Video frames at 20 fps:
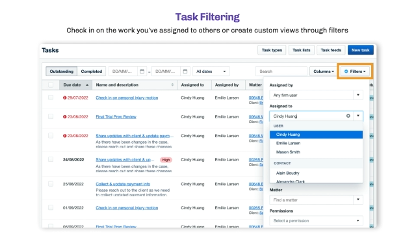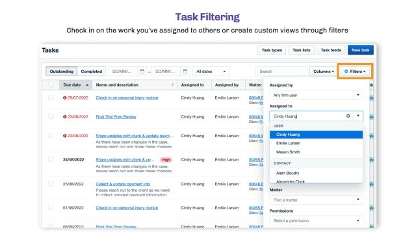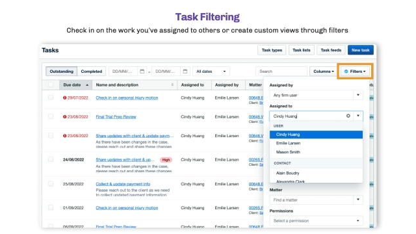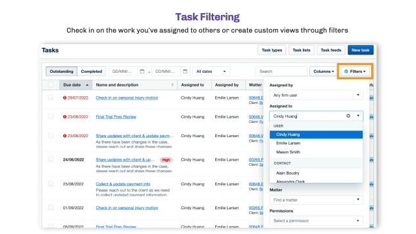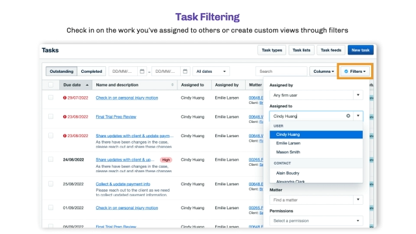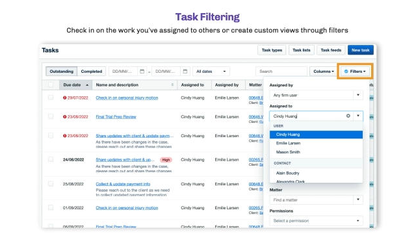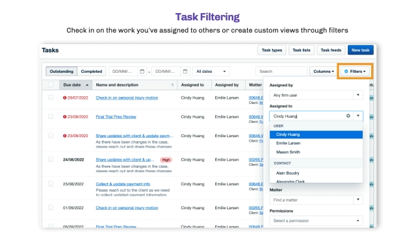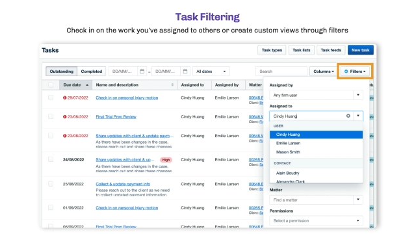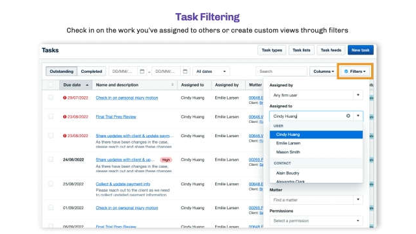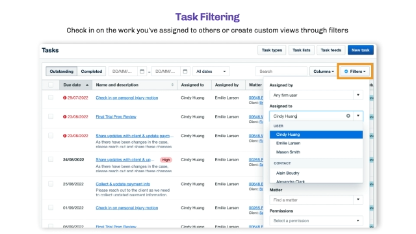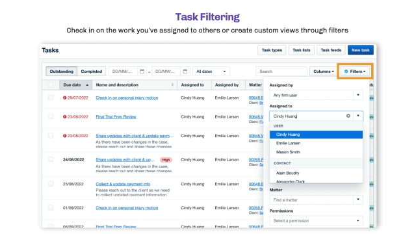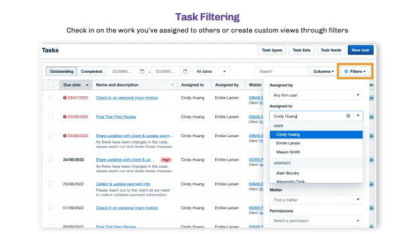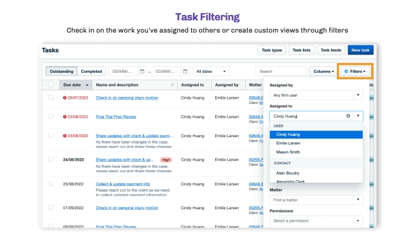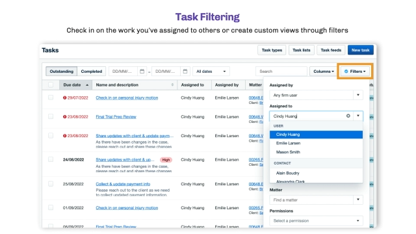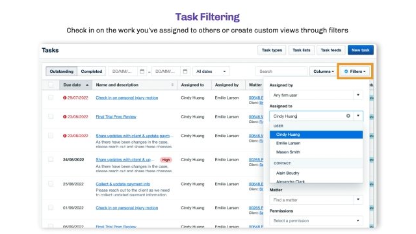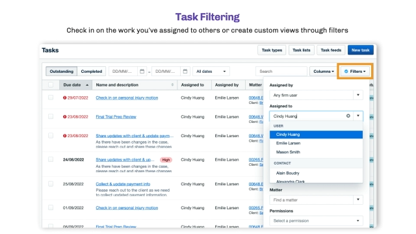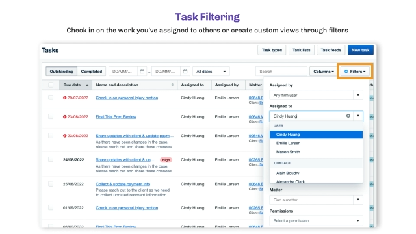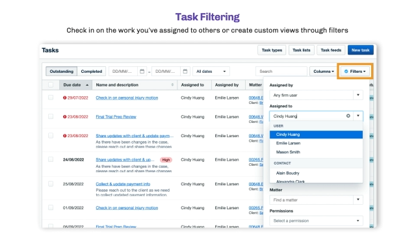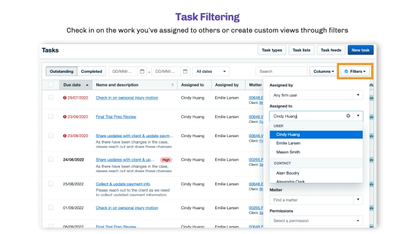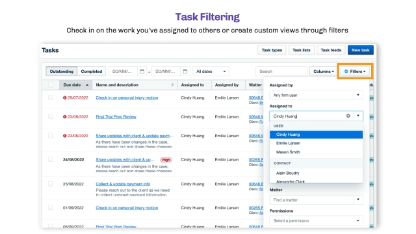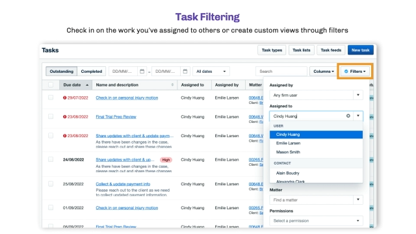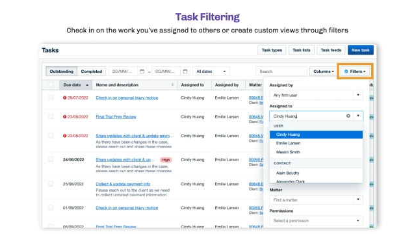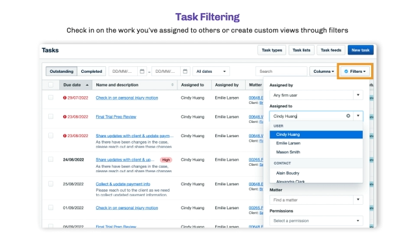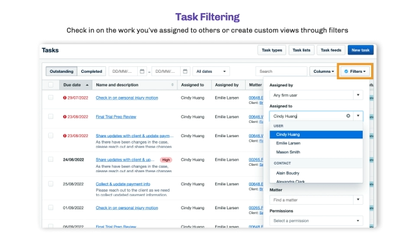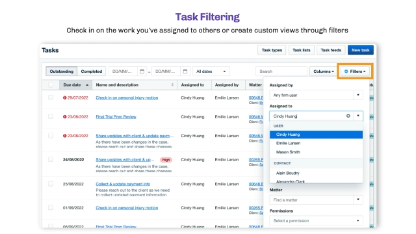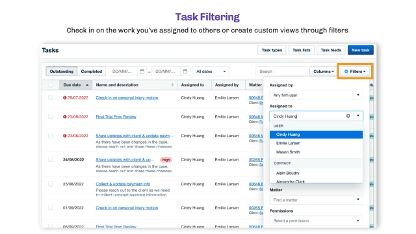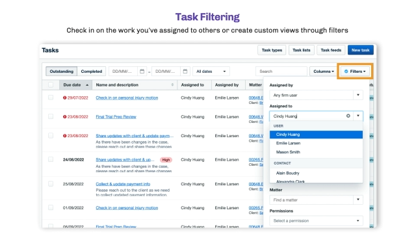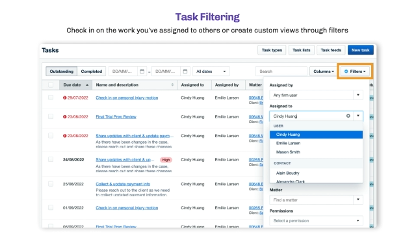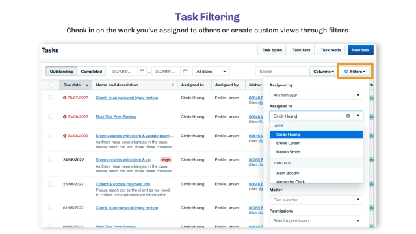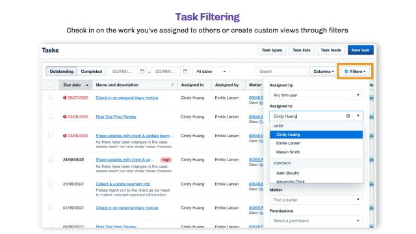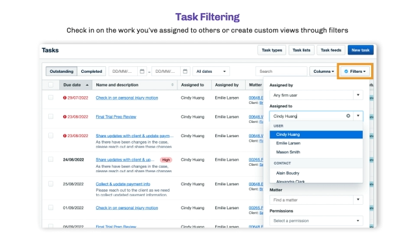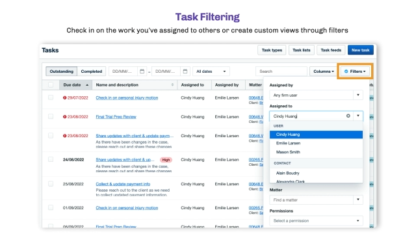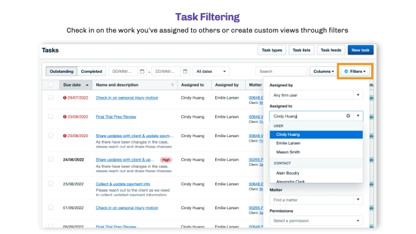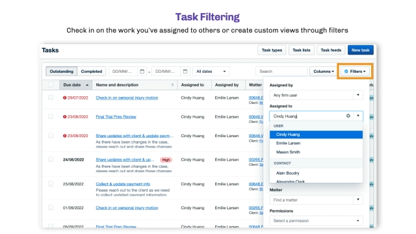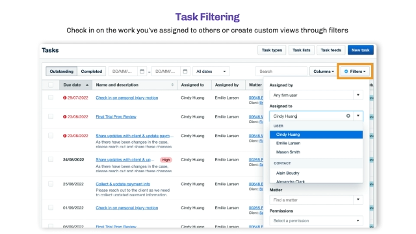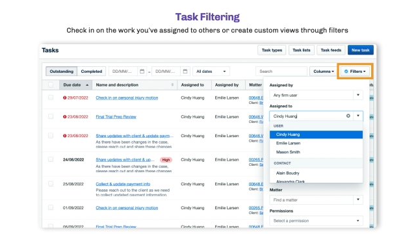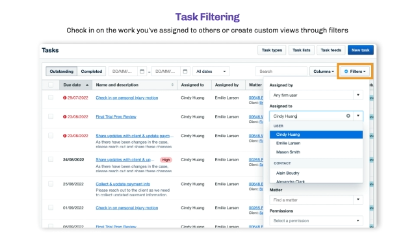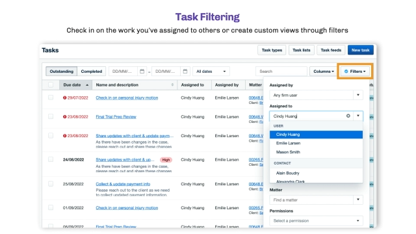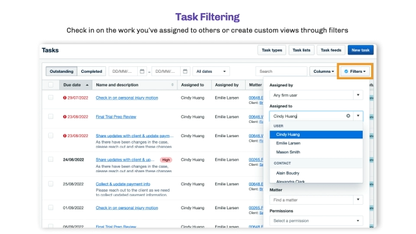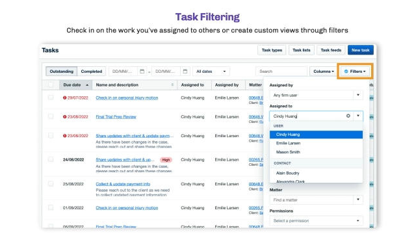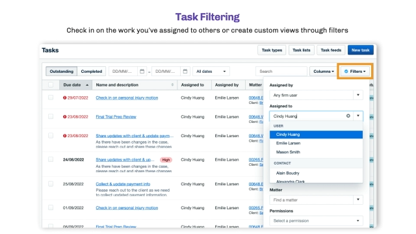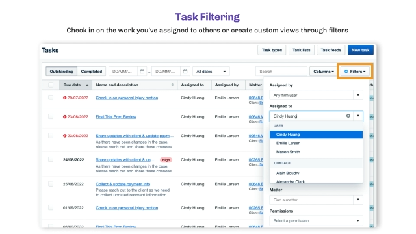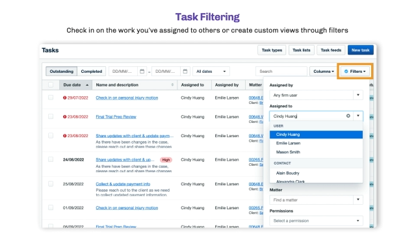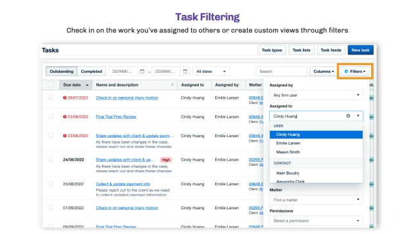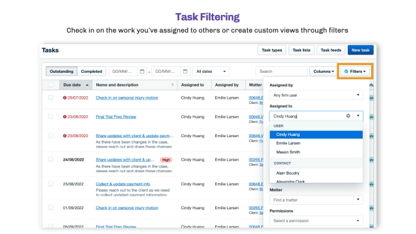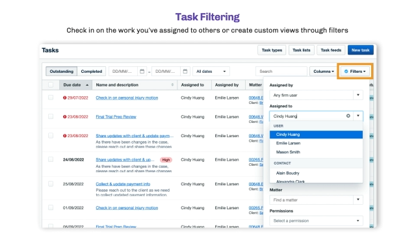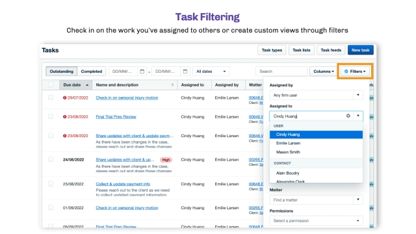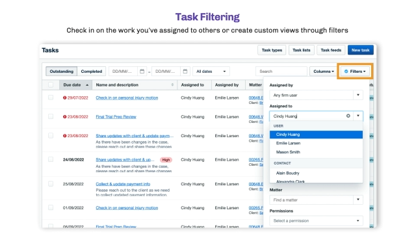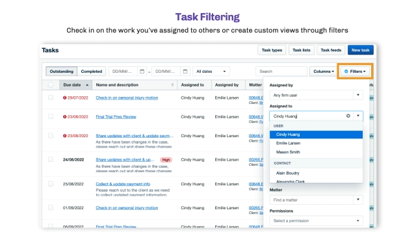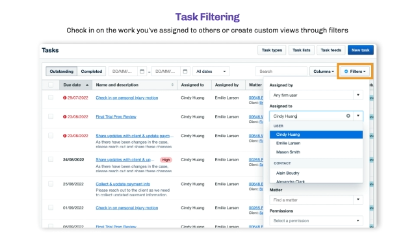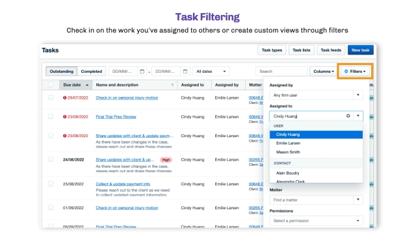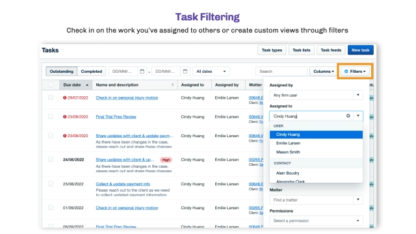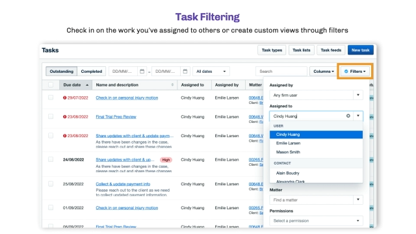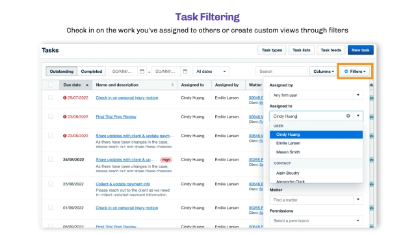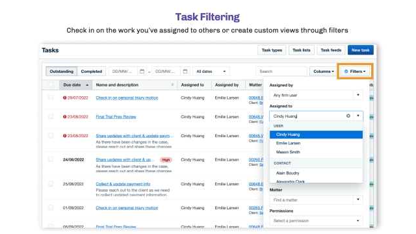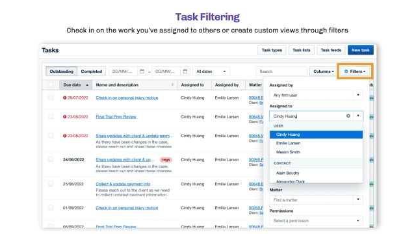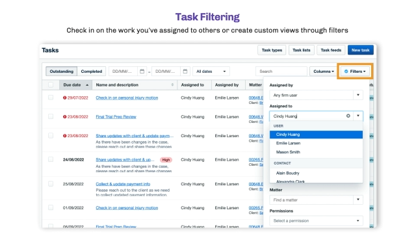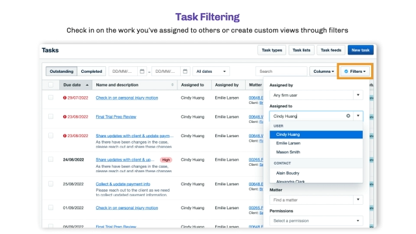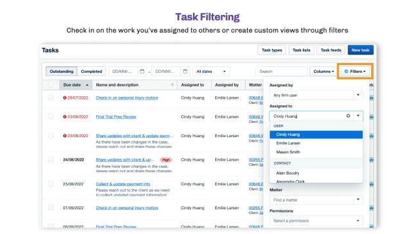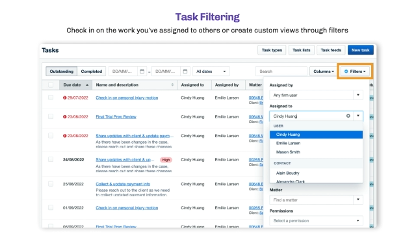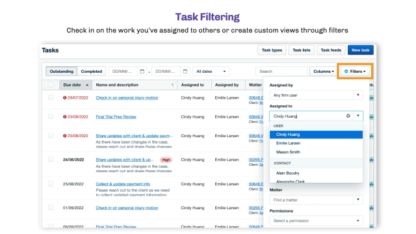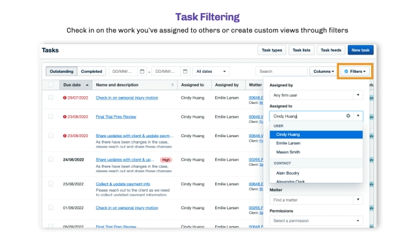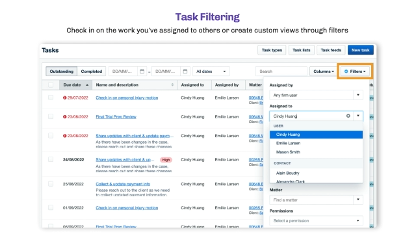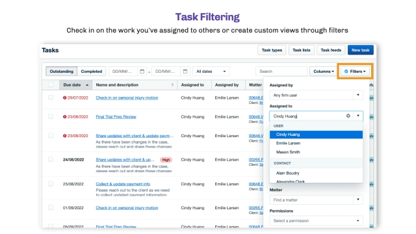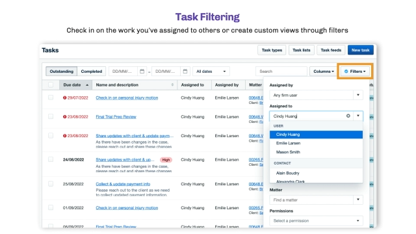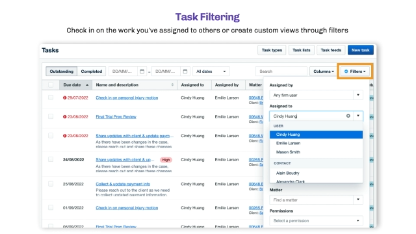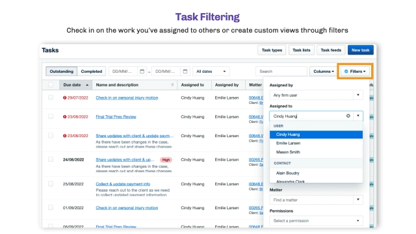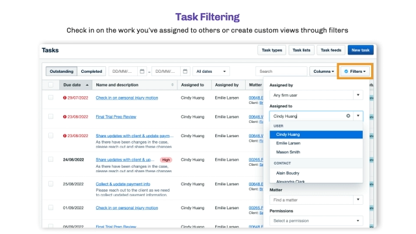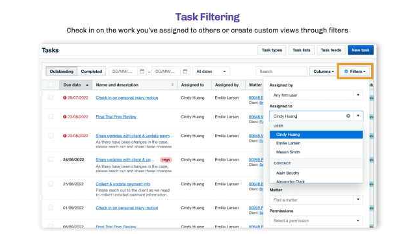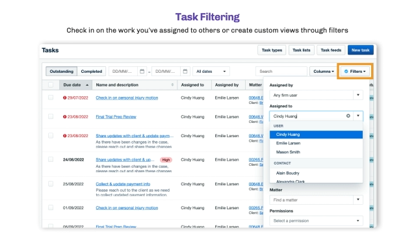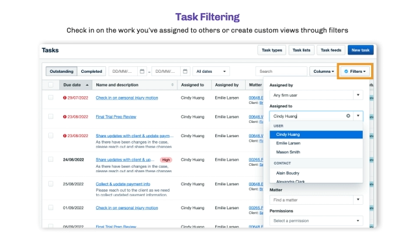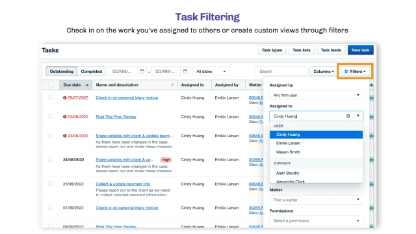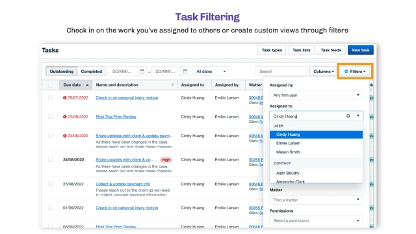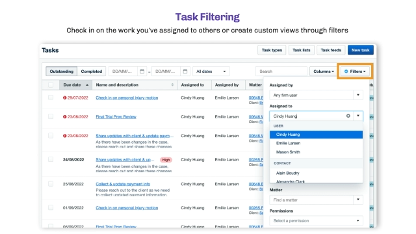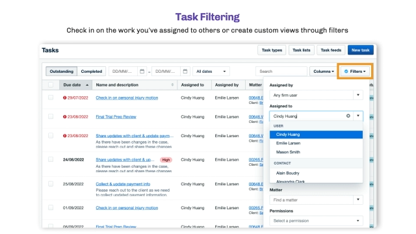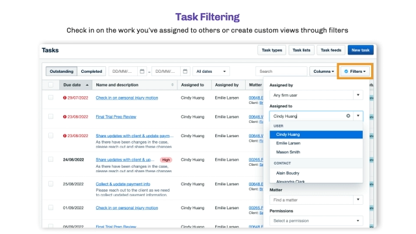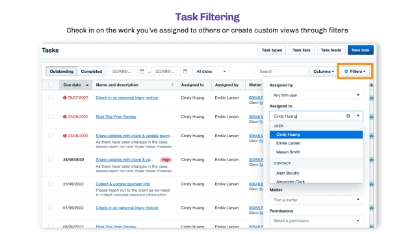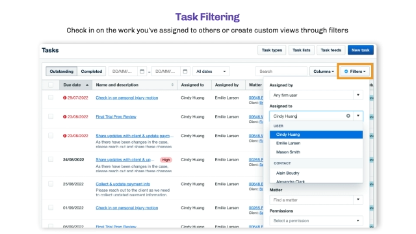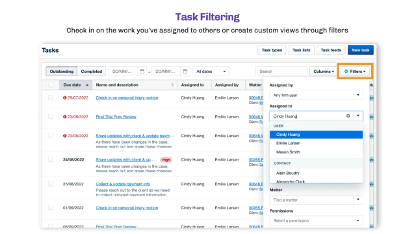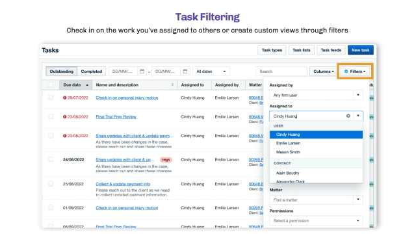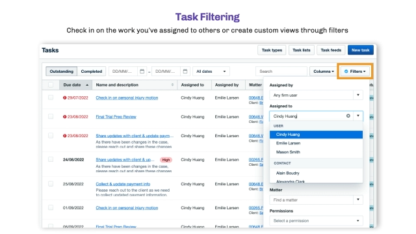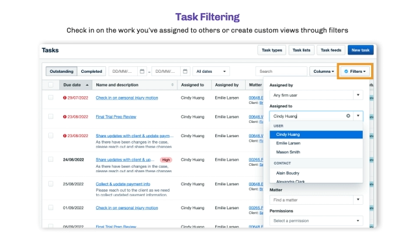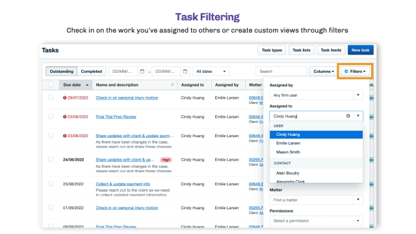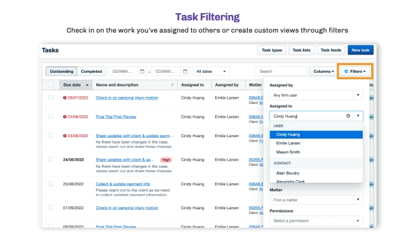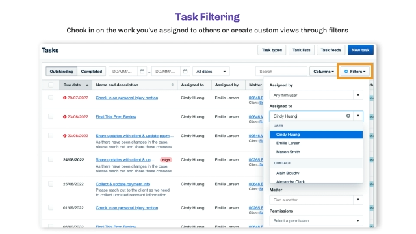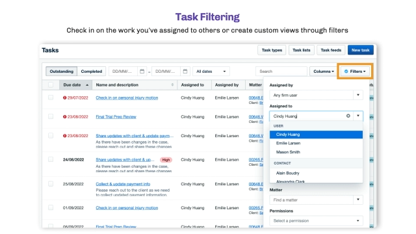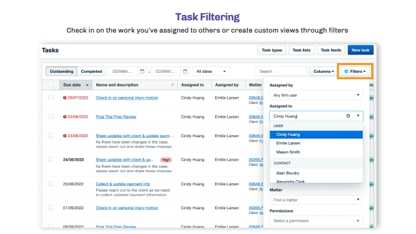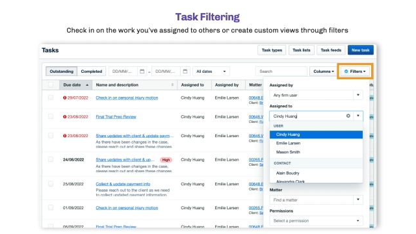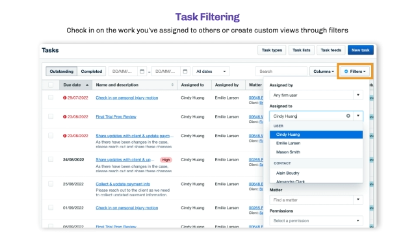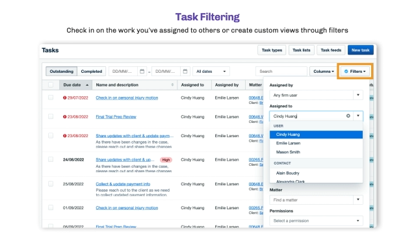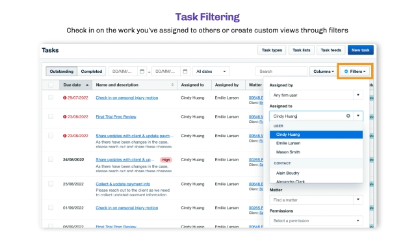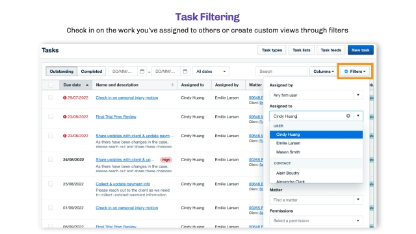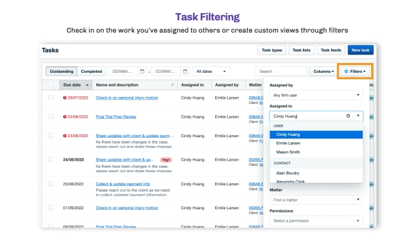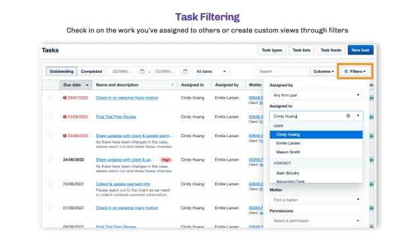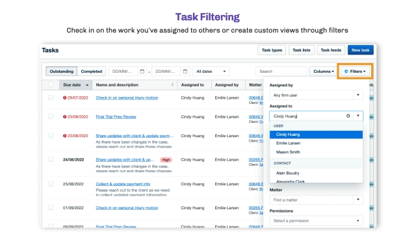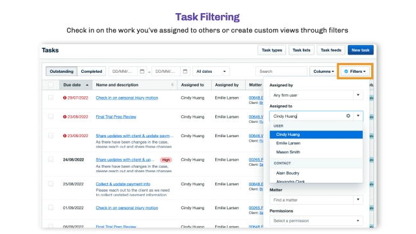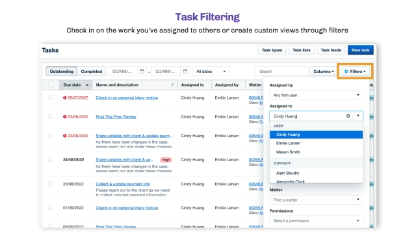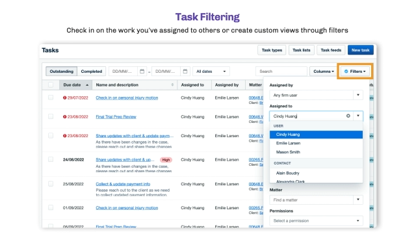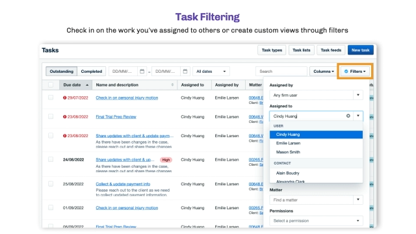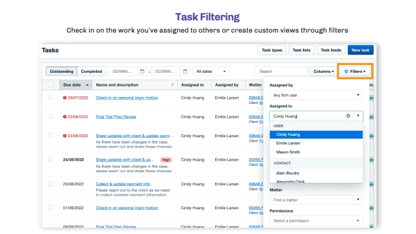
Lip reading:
[unreadable: no face in view]